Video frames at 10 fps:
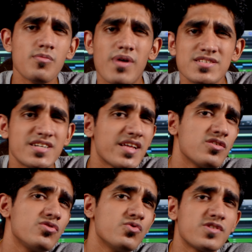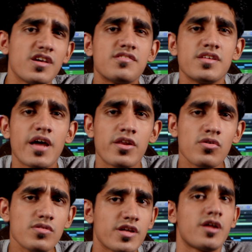budget and your use case
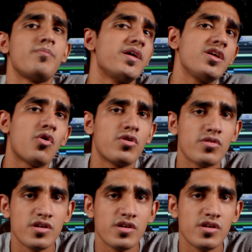scenario, there are many audio